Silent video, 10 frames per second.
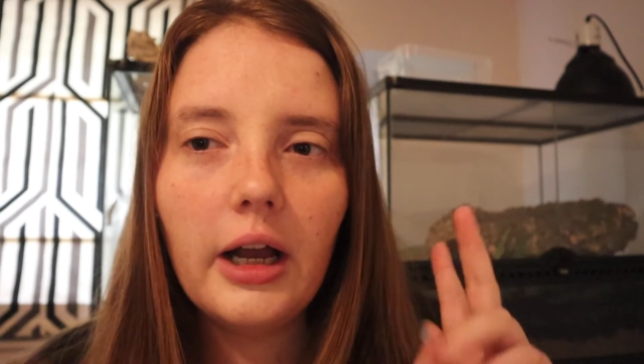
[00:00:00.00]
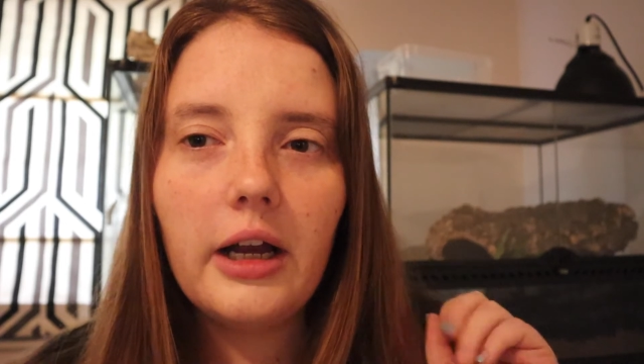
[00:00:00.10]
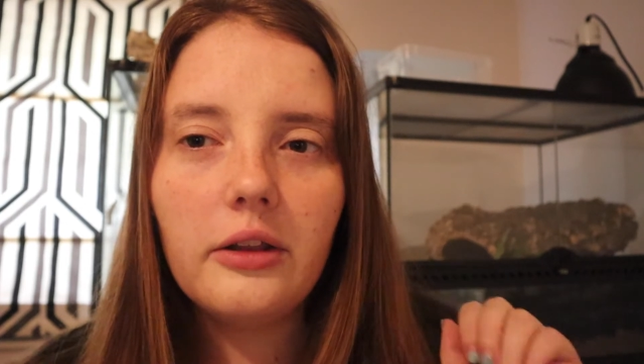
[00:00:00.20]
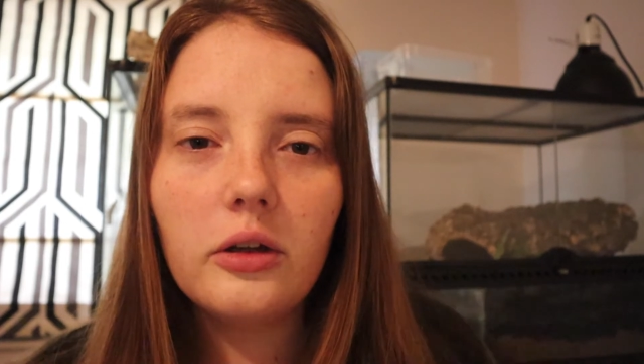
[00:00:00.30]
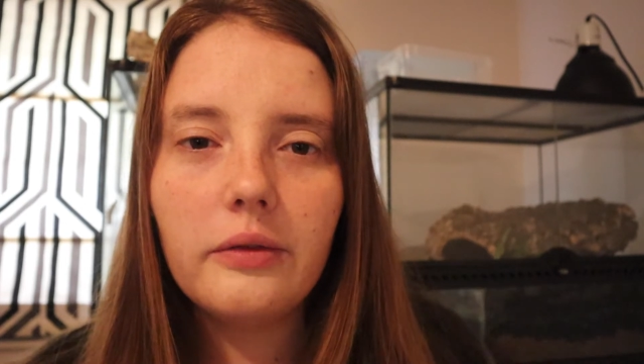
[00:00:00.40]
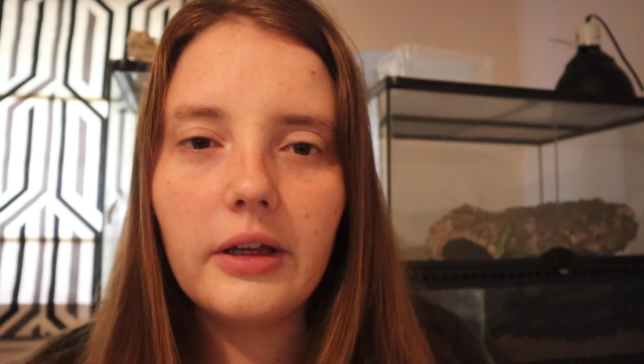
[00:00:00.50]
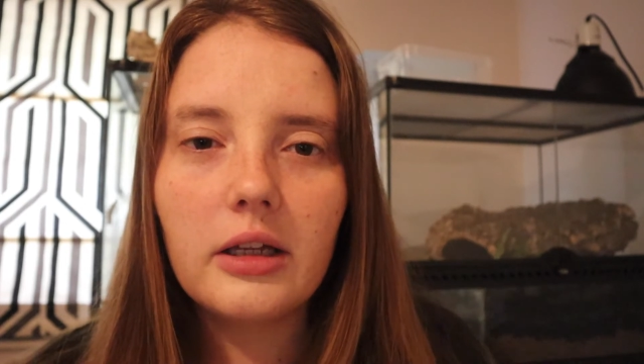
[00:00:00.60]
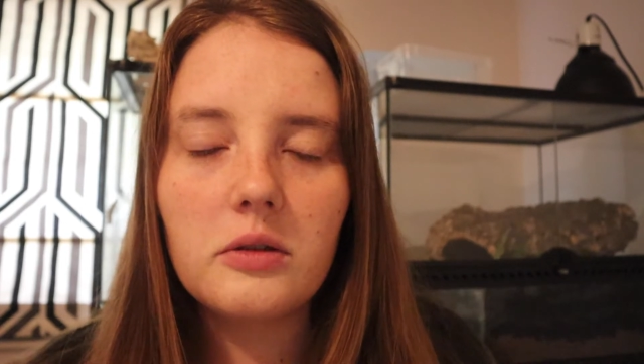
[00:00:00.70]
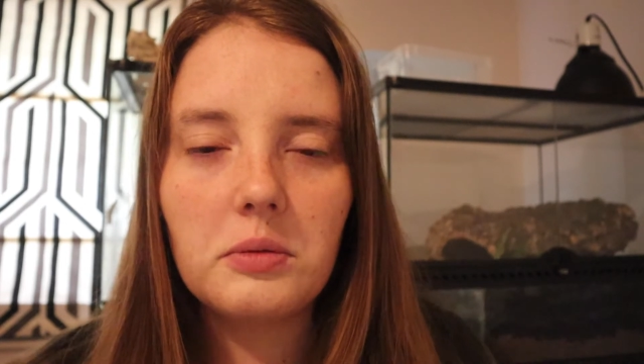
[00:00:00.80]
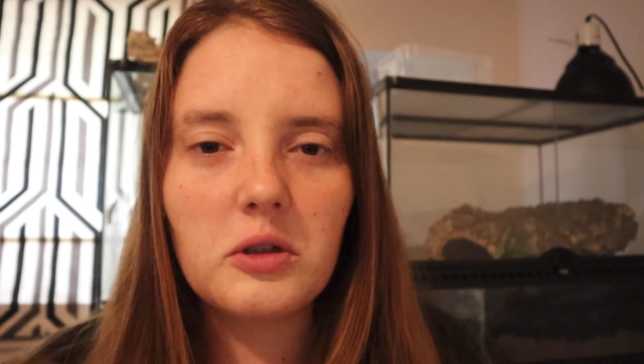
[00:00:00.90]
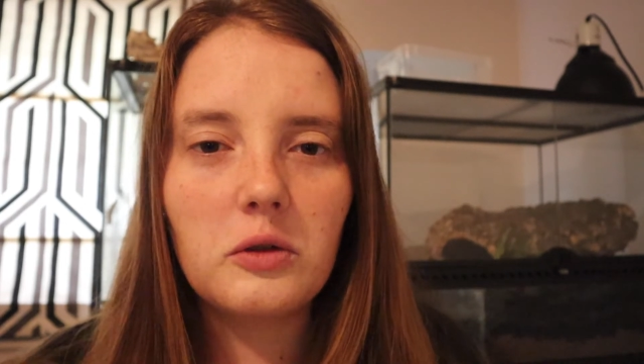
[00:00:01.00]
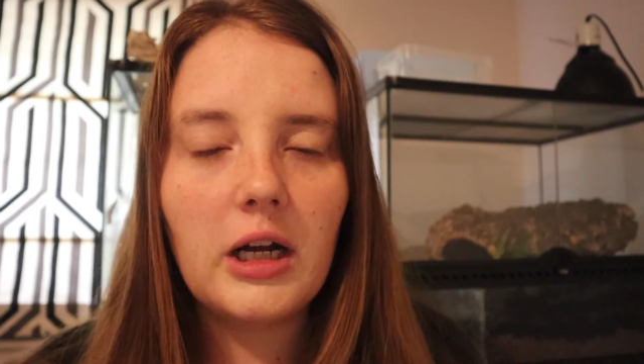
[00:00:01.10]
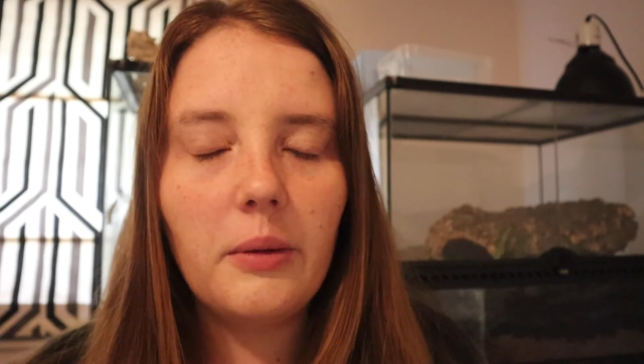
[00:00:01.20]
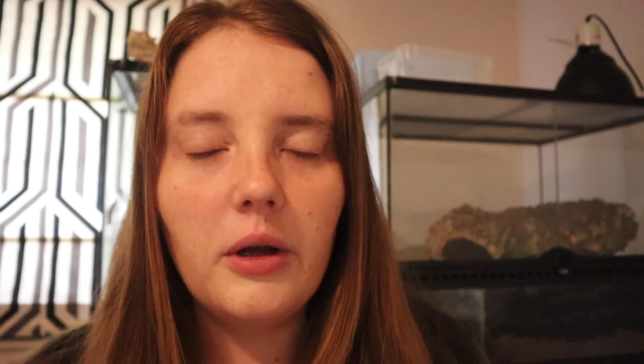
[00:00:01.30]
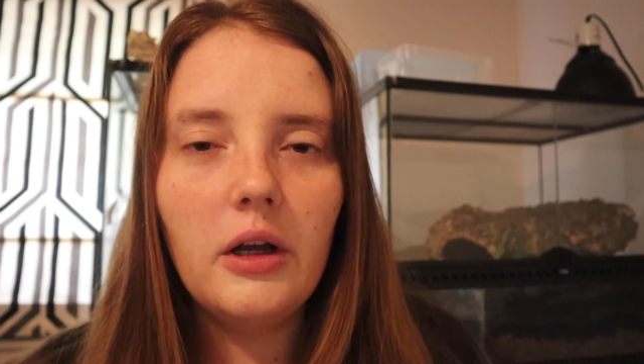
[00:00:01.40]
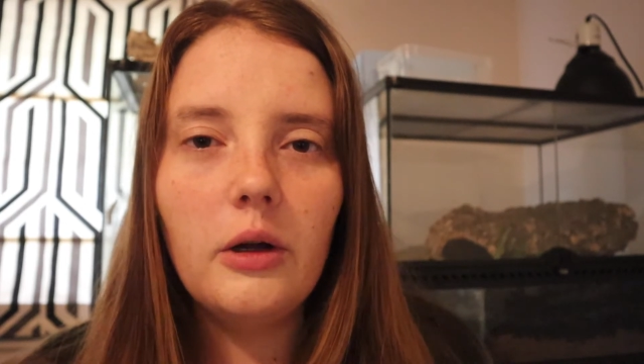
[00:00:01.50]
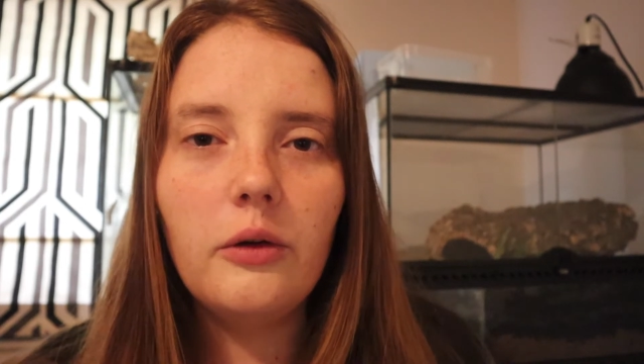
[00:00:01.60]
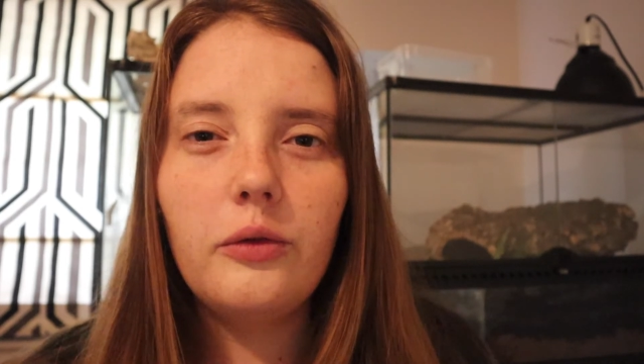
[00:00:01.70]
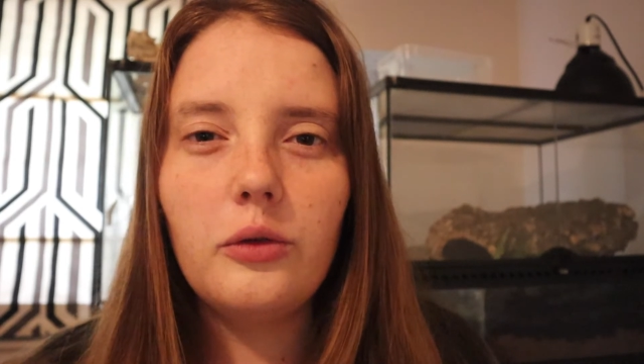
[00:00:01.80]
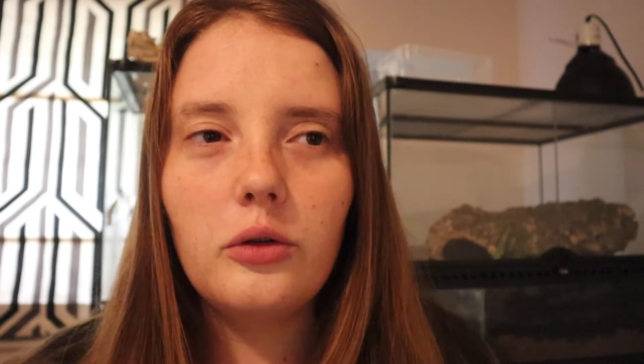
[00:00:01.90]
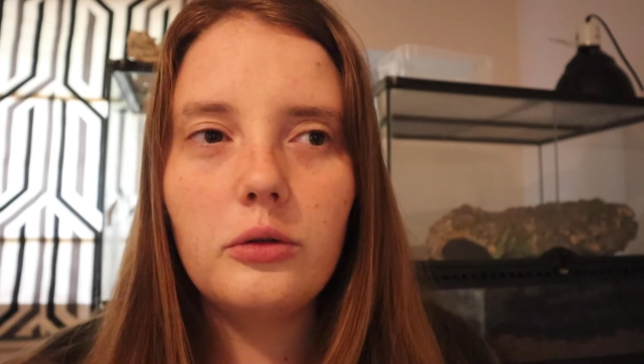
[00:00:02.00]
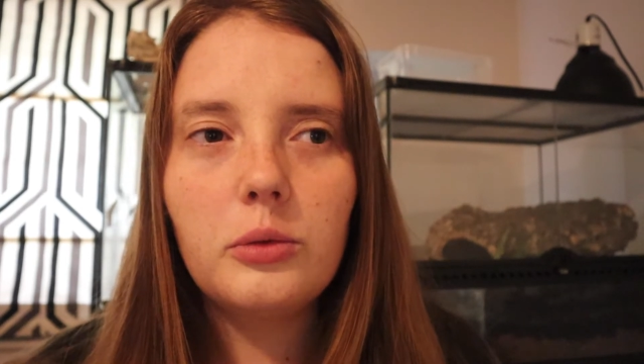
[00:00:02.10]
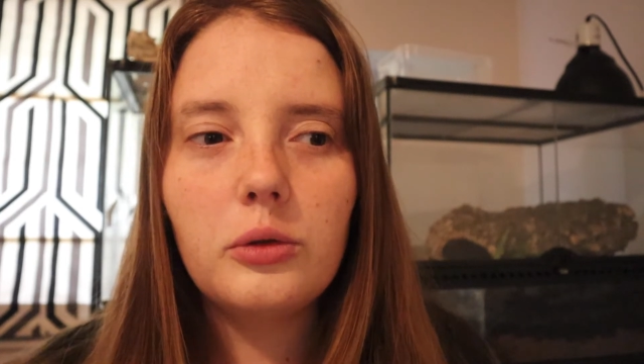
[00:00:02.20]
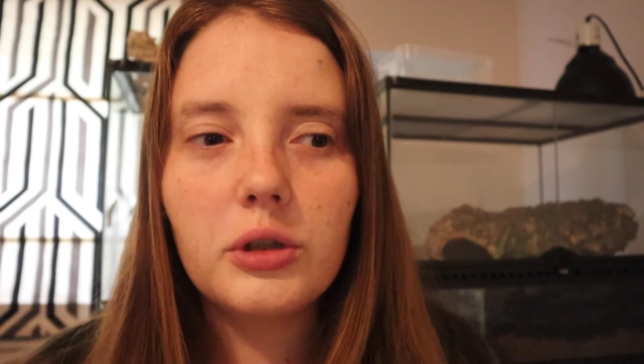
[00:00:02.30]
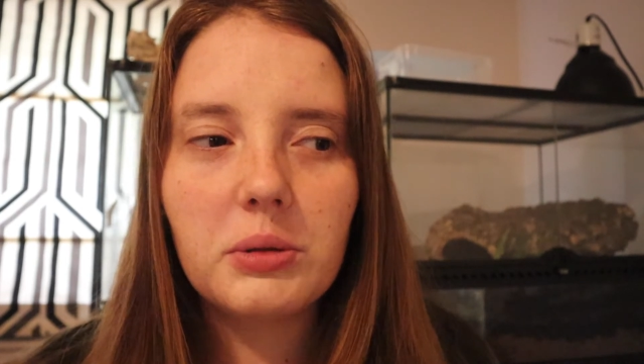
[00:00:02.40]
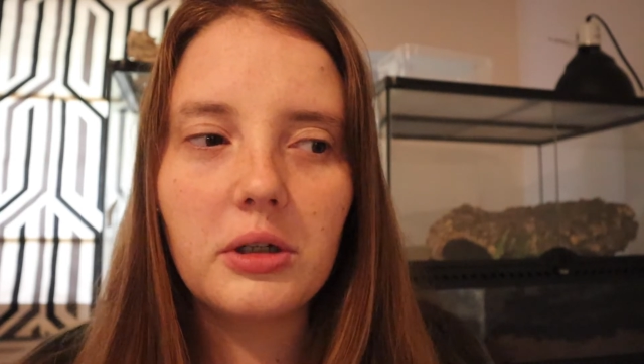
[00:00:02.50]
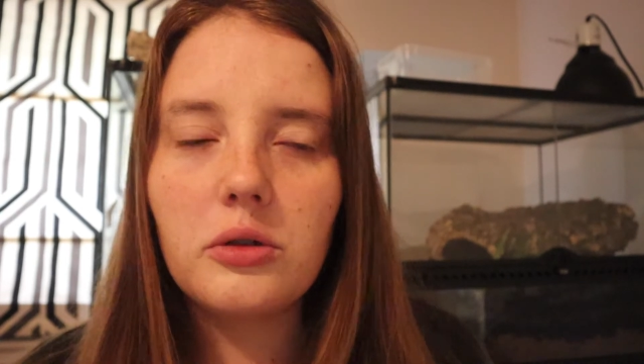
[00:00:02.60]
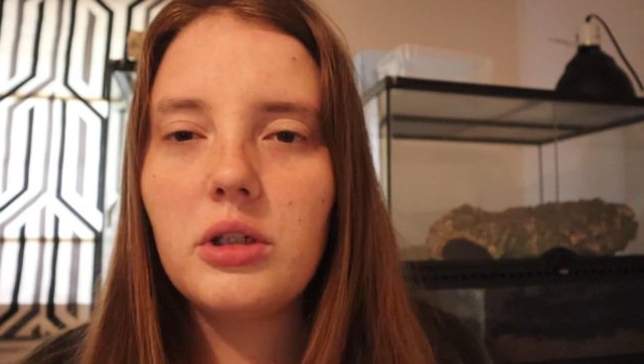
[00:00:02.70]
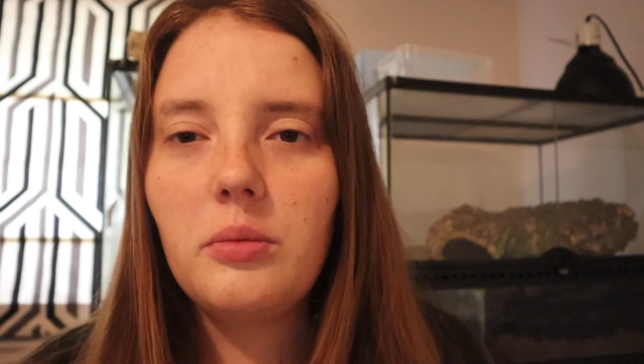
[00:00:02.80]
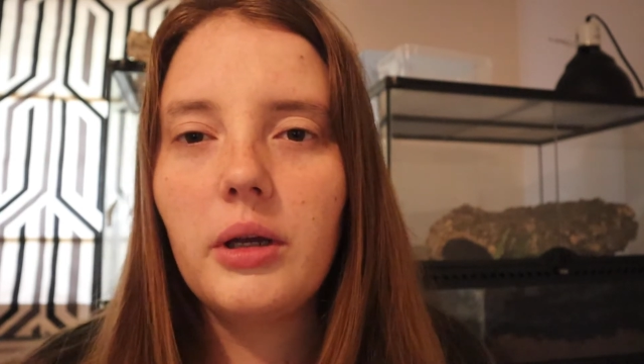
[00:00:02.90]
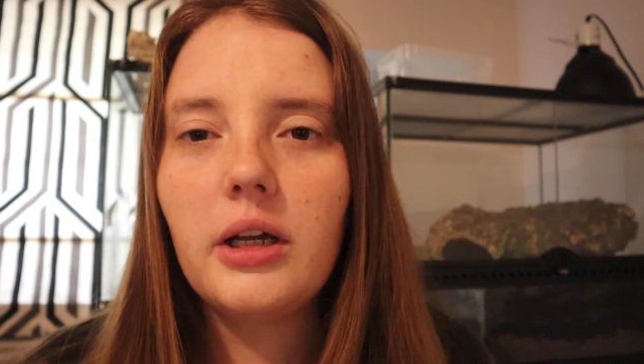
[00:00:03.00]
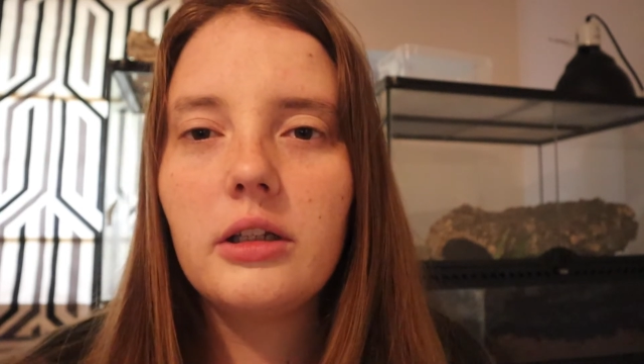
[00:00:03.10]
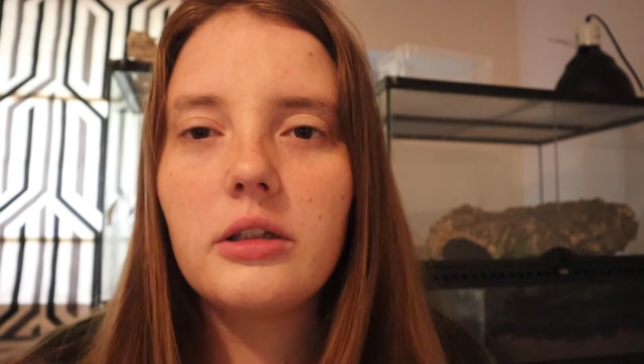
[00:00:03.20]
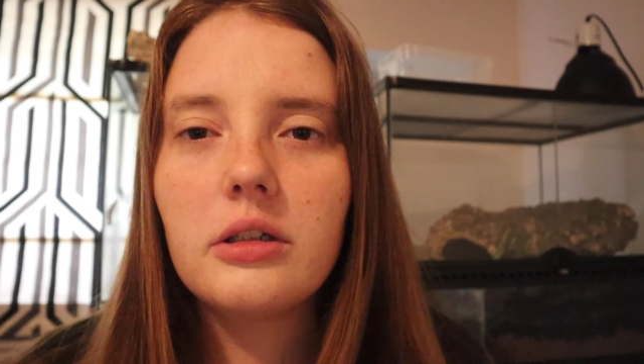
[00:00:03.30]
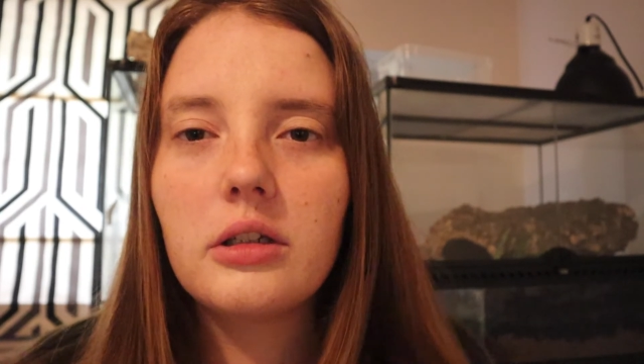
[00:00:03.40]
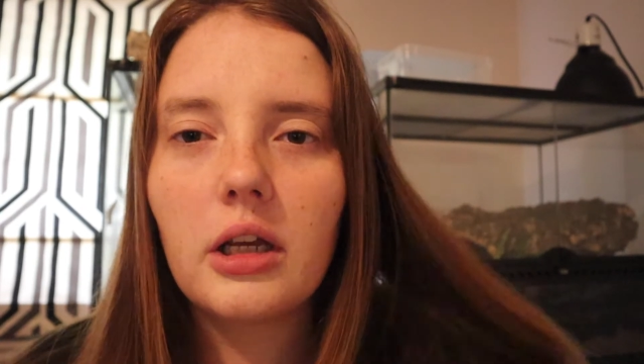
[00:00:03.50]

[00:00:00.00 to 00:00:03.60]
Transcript: And don't forget to subscribe for more specialty pets,